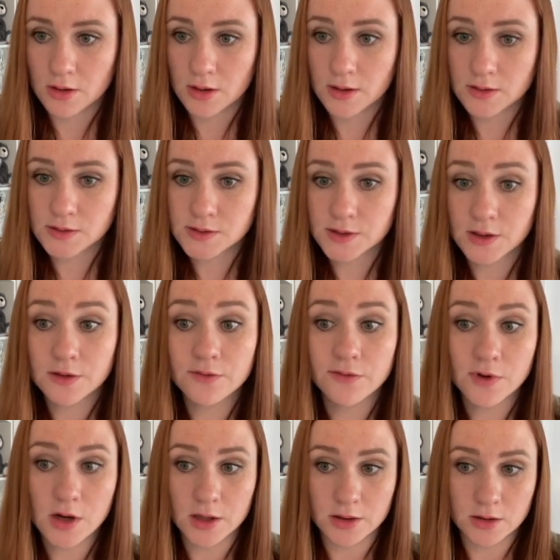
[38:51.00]
And
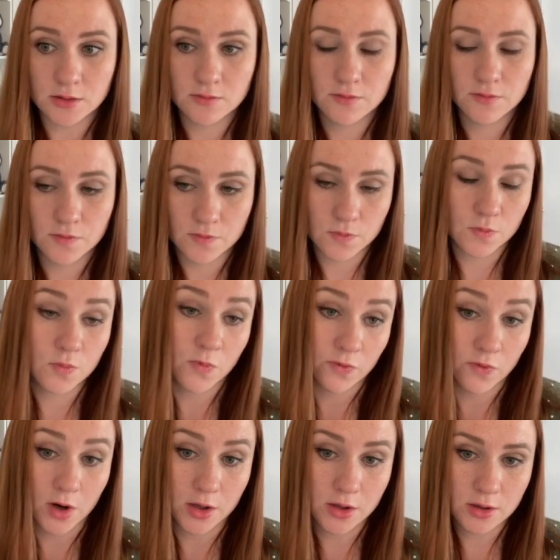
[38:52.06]
Ivan,
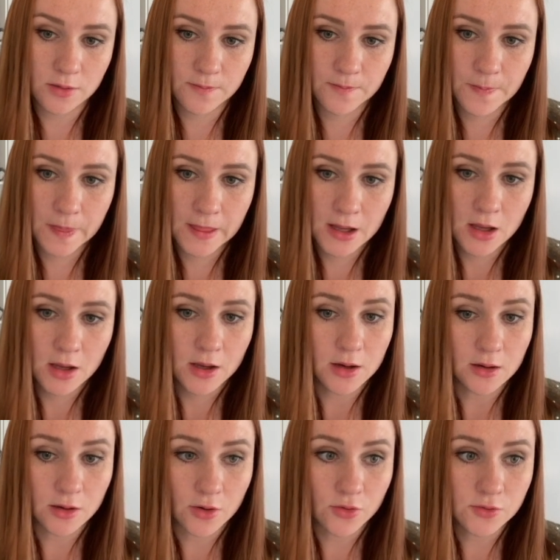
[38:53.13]
Vanya.
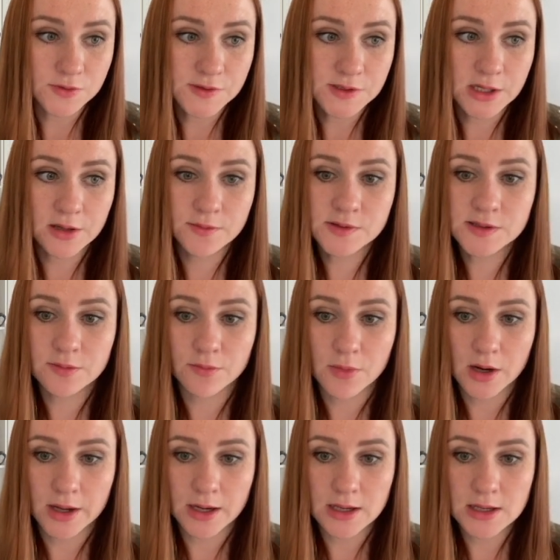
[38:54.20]
And girls' names,
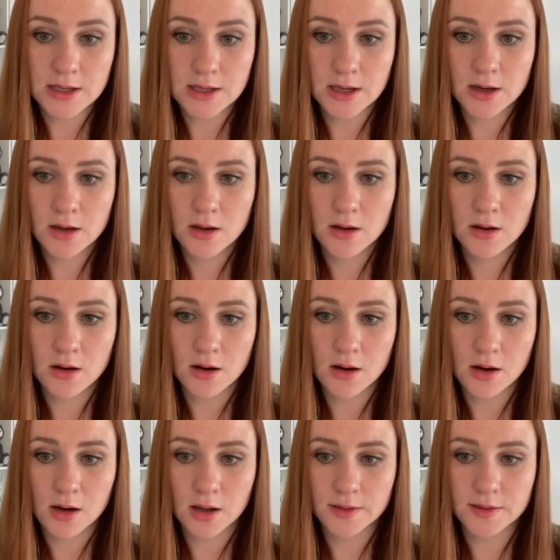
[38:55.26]
Maria,
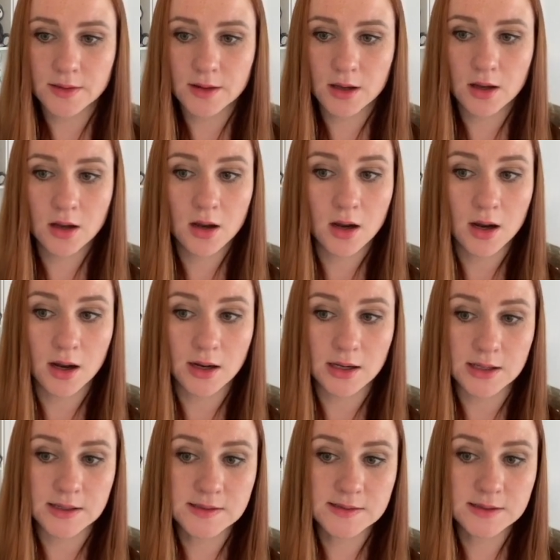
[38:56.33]
Anna,
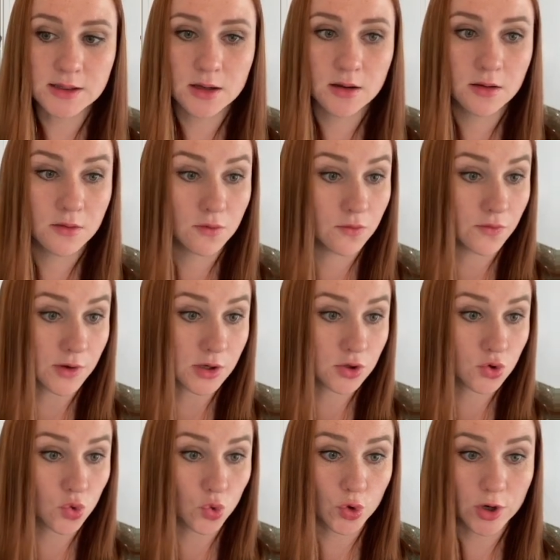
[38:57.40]
Alisa,
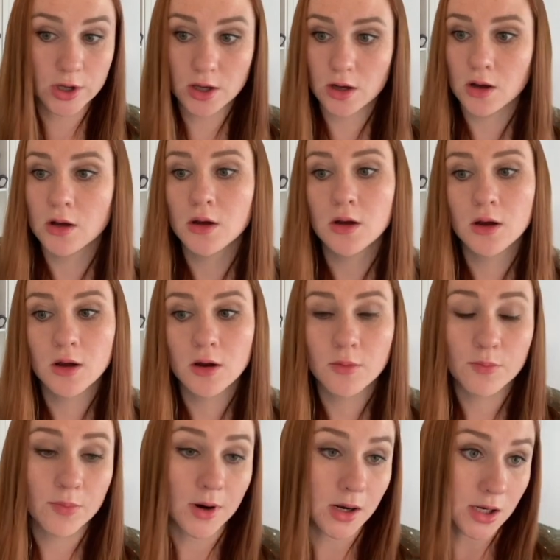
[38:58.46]
Victoria,
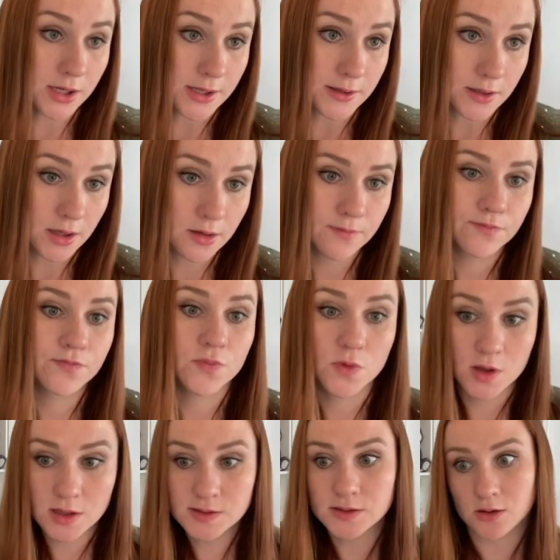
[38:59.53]
Polina.
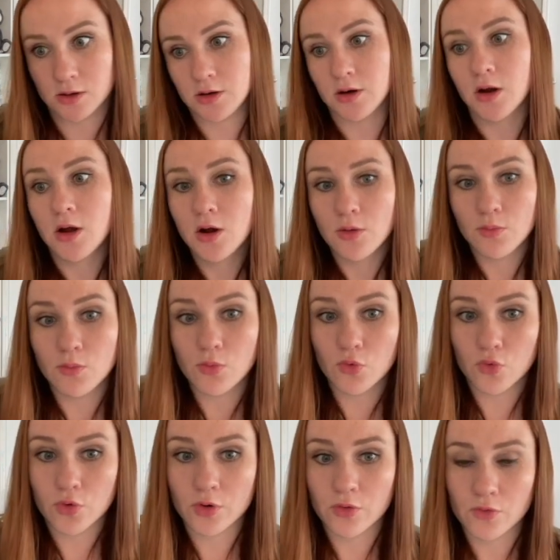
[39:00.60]
These are
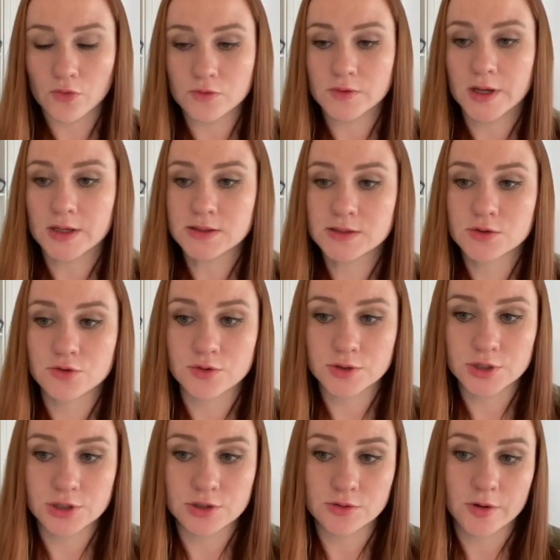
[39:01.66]
more or less
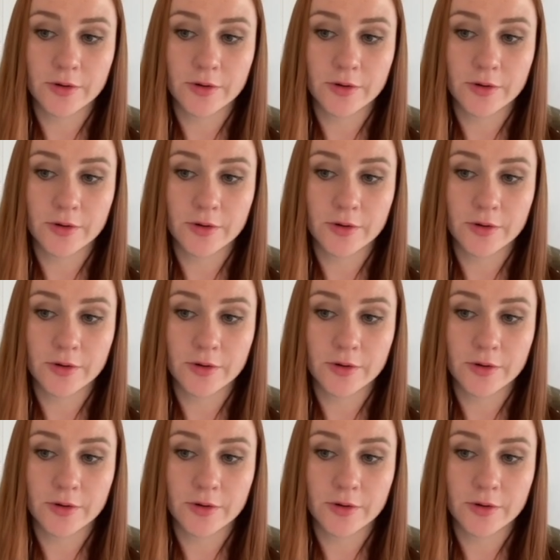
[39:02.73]
traditional.